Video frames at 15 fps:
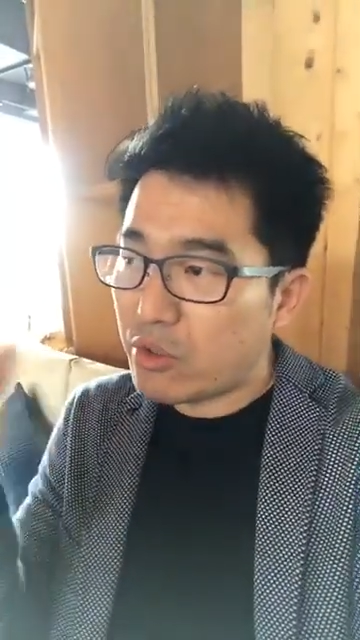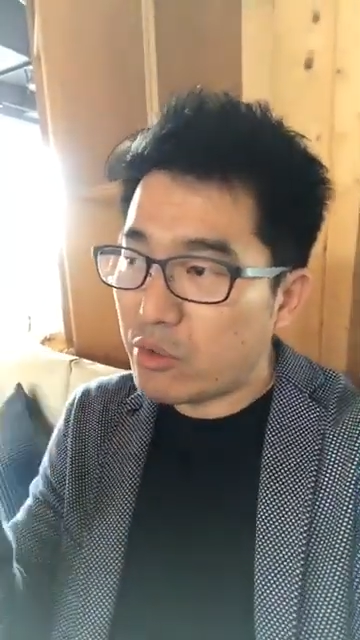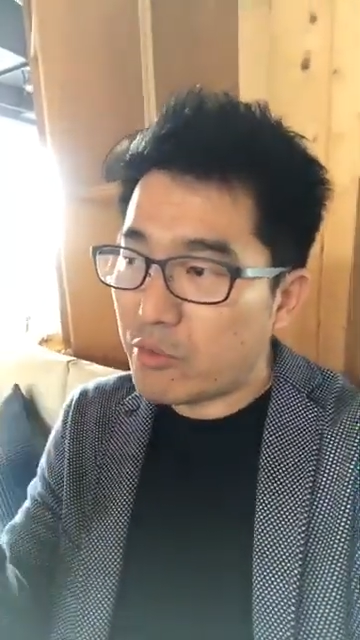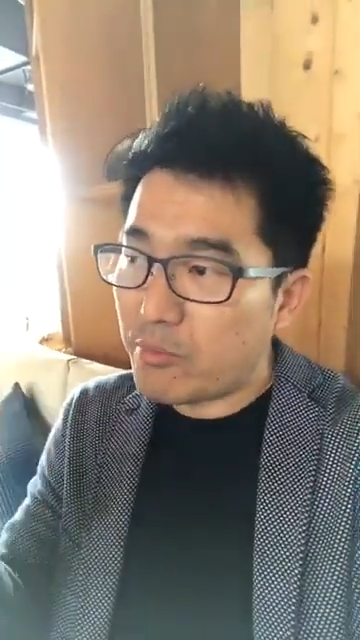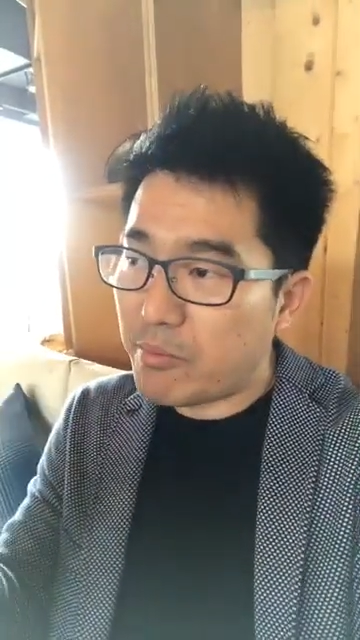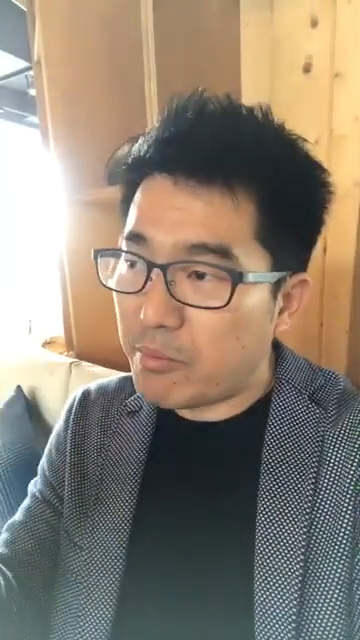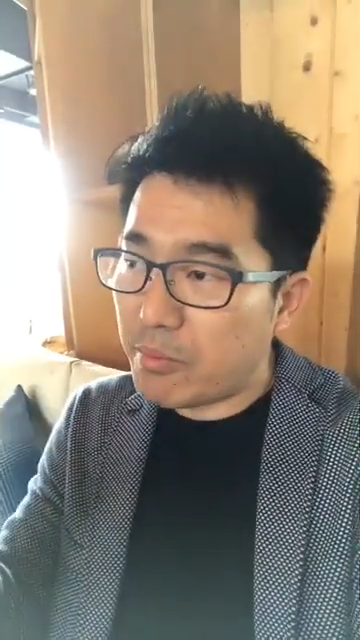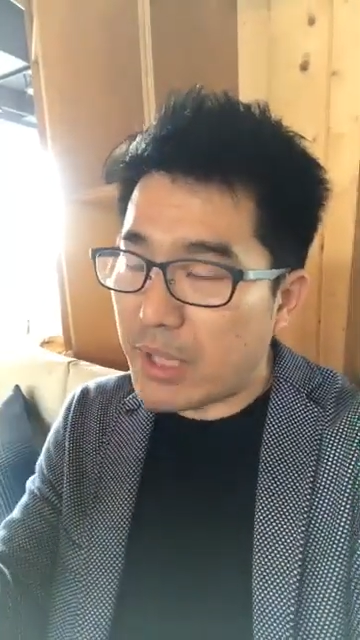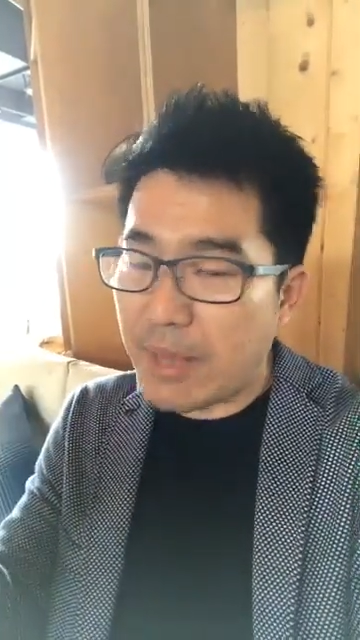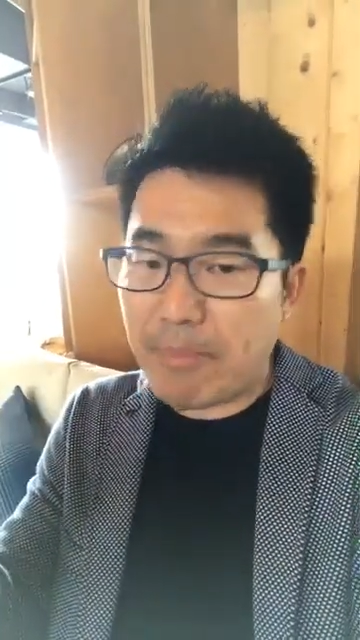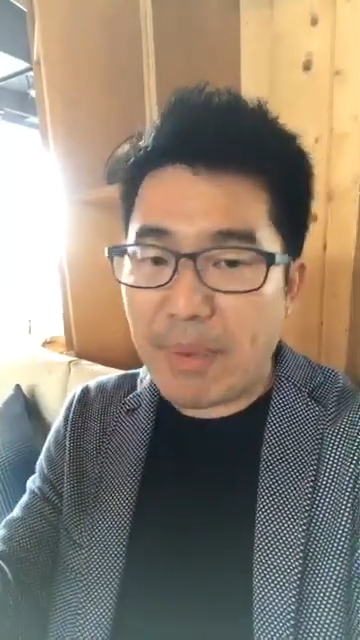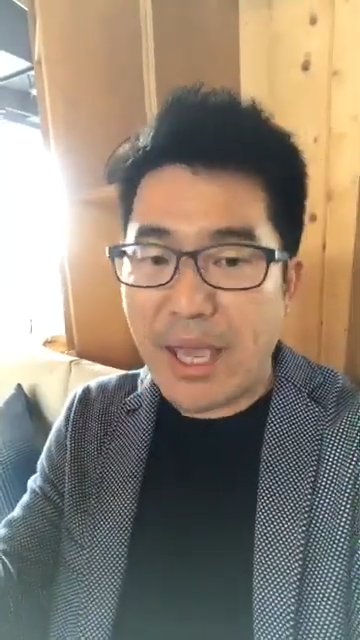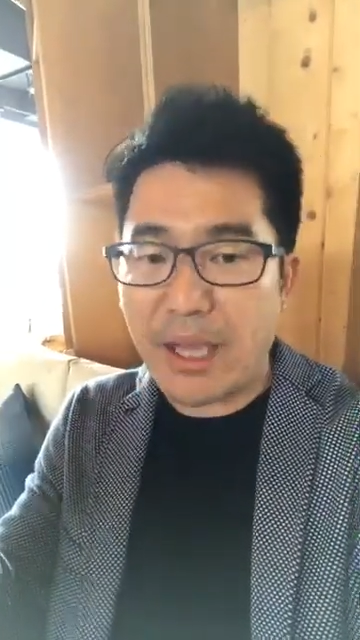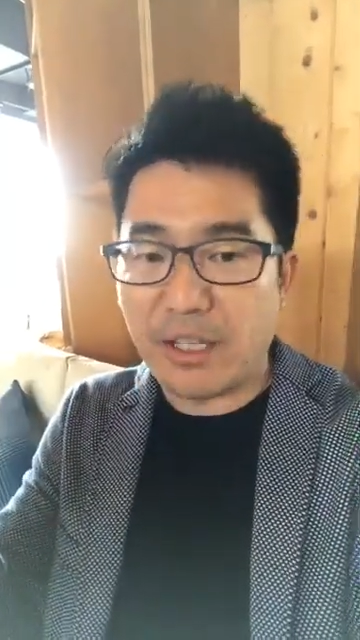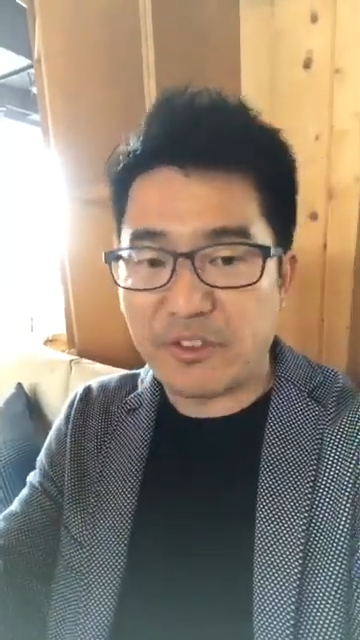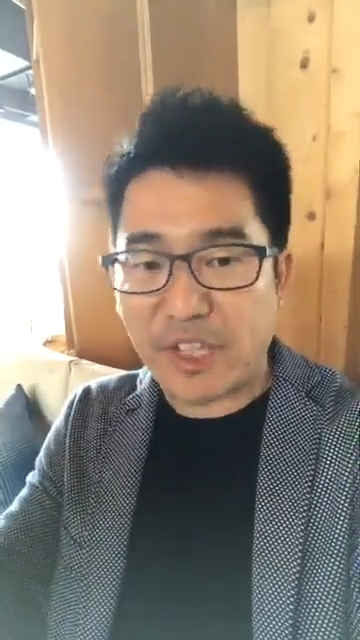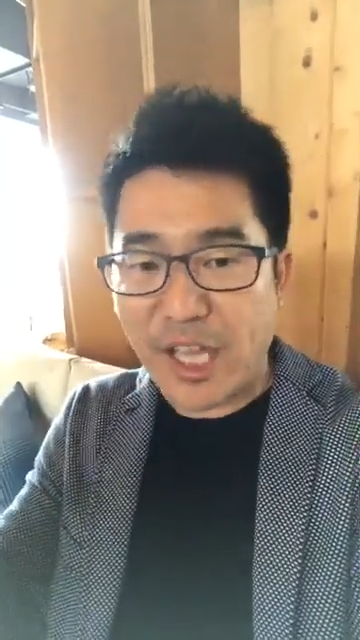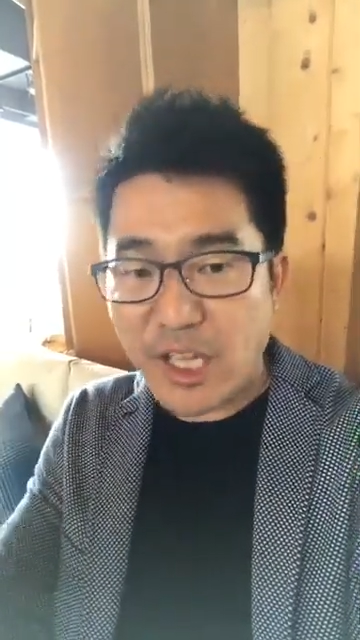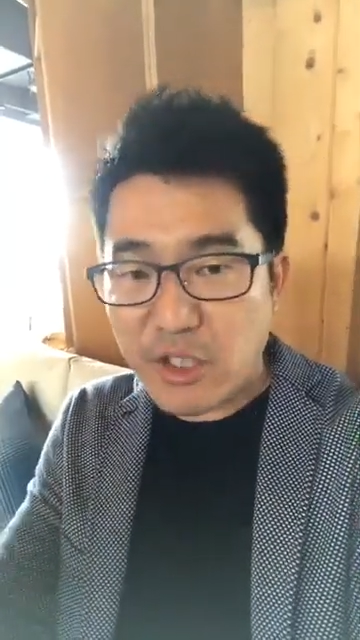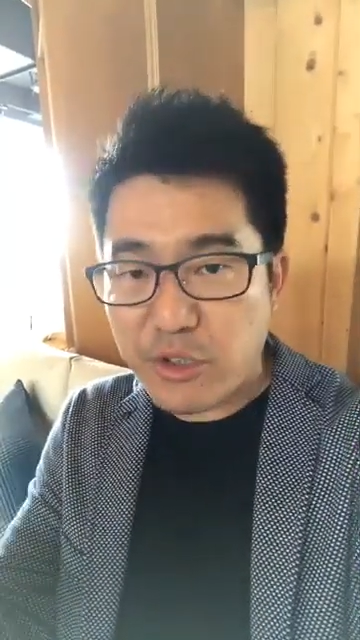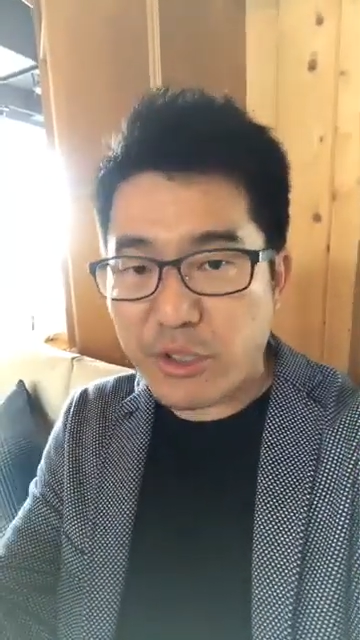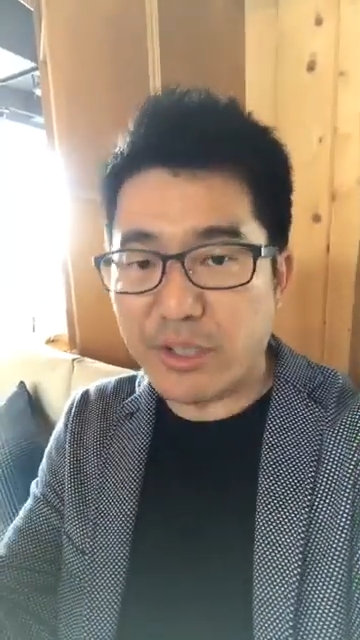to they pay
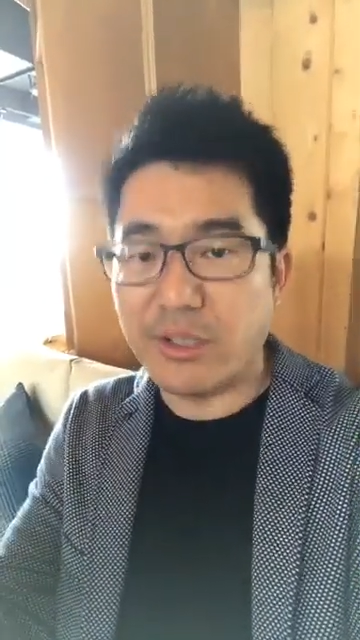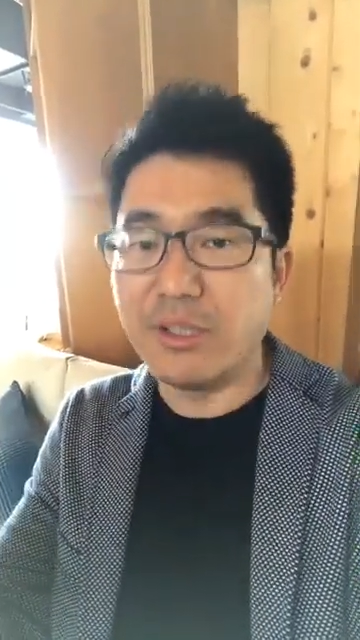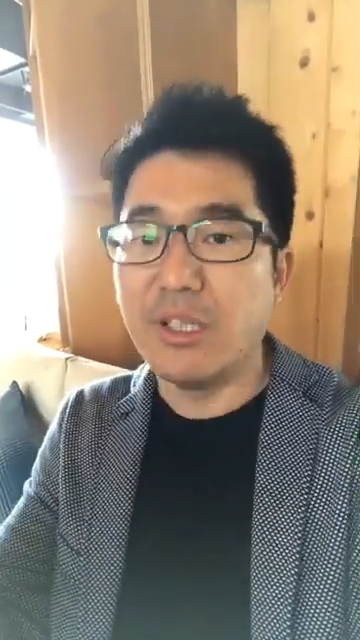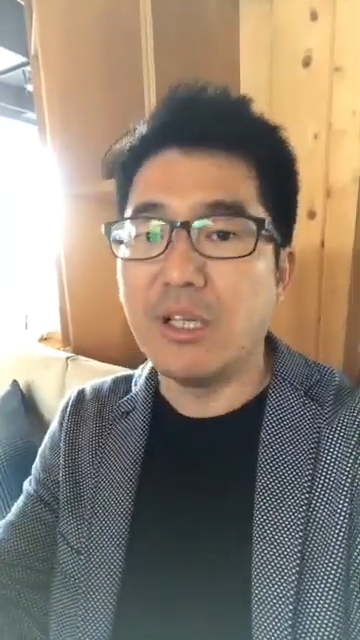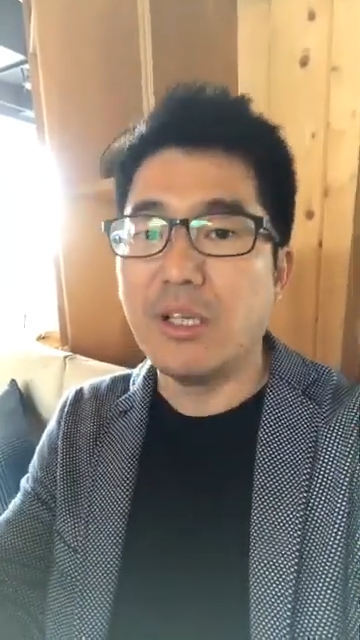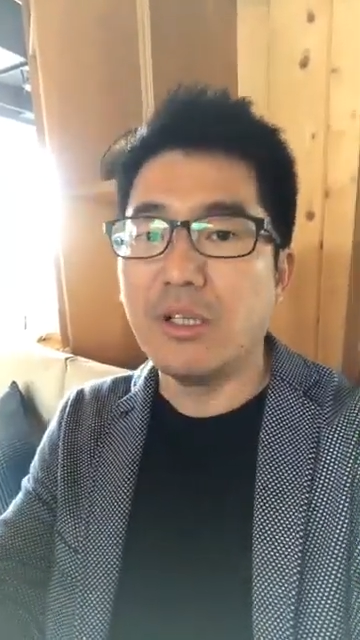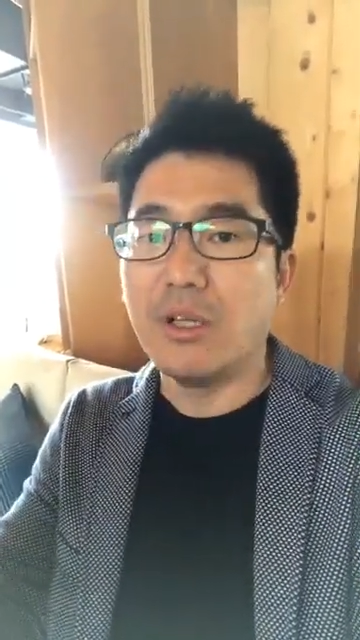attention